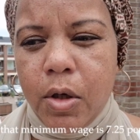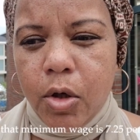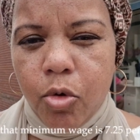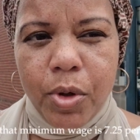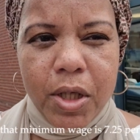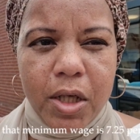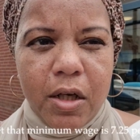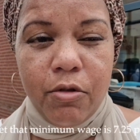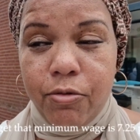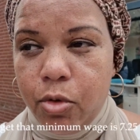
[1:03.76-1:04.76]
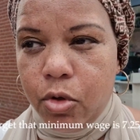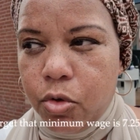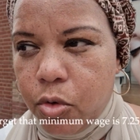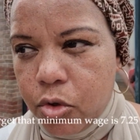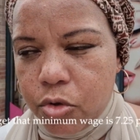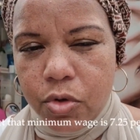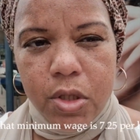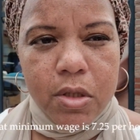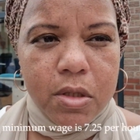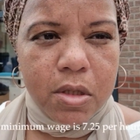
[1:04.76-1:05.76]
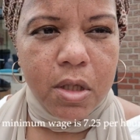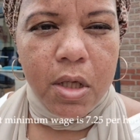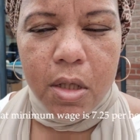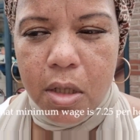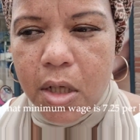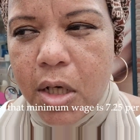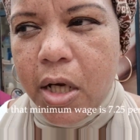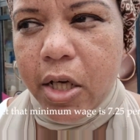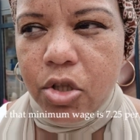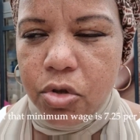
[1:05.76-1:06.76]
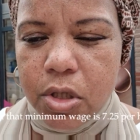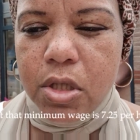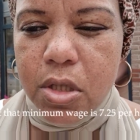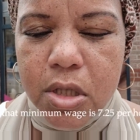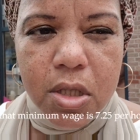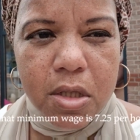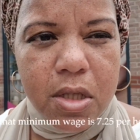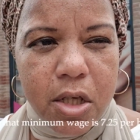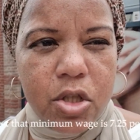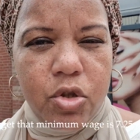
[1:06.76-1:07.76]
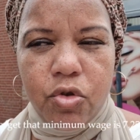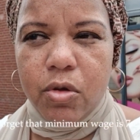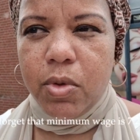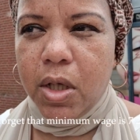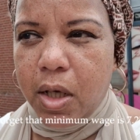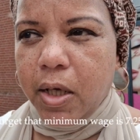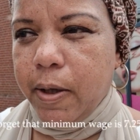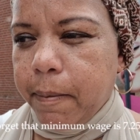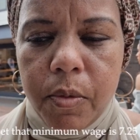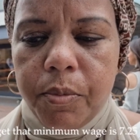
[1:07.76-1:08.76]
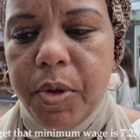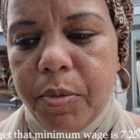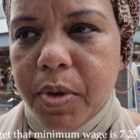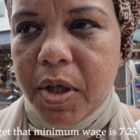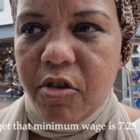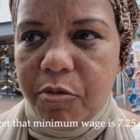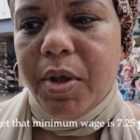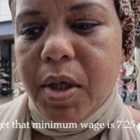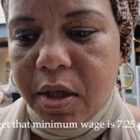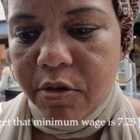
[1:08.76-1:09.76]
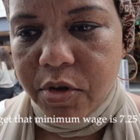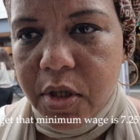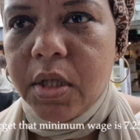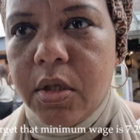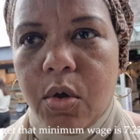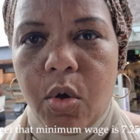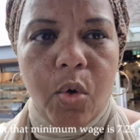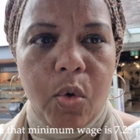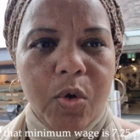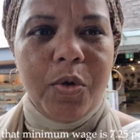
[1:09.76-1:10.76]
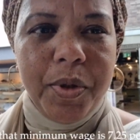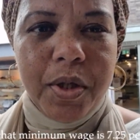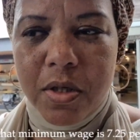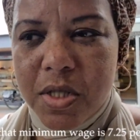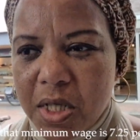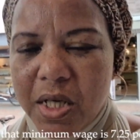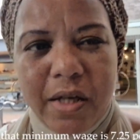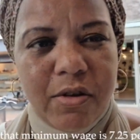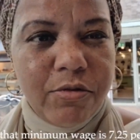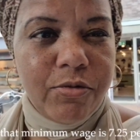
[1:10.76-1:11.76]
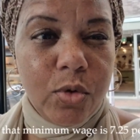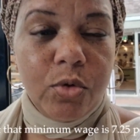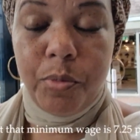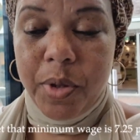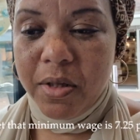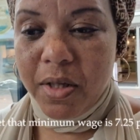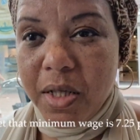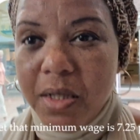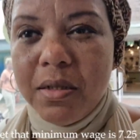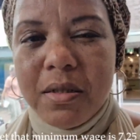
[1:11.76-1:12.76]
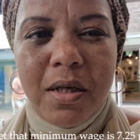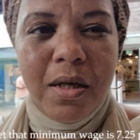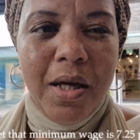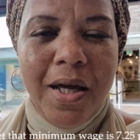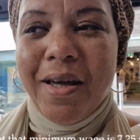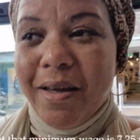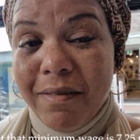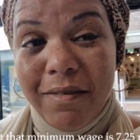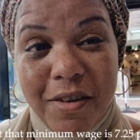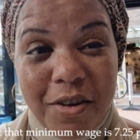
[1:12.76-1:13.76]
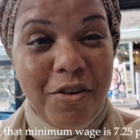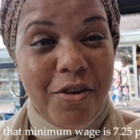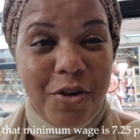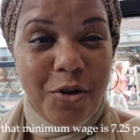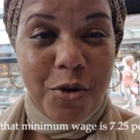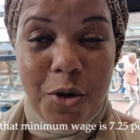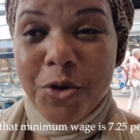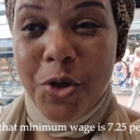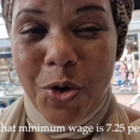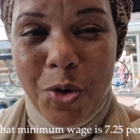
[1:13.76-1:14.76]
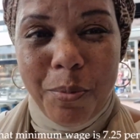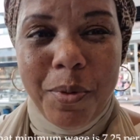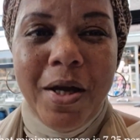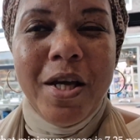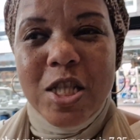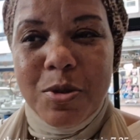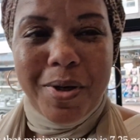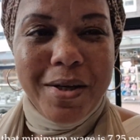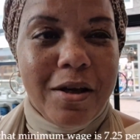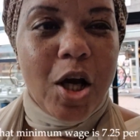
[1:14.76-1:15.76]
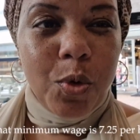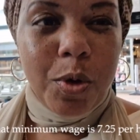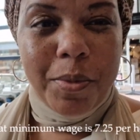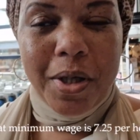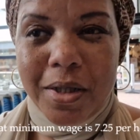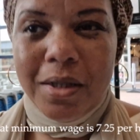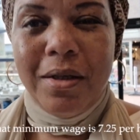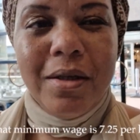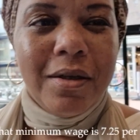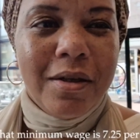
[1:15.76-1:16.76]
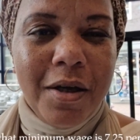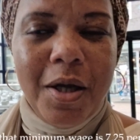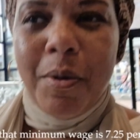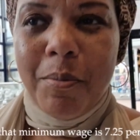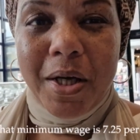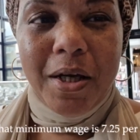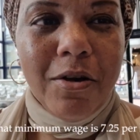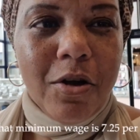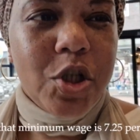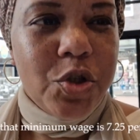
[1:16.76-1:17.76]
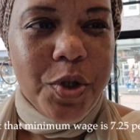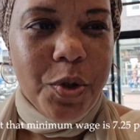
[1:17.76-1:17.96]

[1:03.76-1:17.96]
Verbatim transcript: Nobody can afford groceries. The electricity is extremely high. People have been living in the cold because they can't afford to pay their heat. And they all around Europe spending our money buying luxury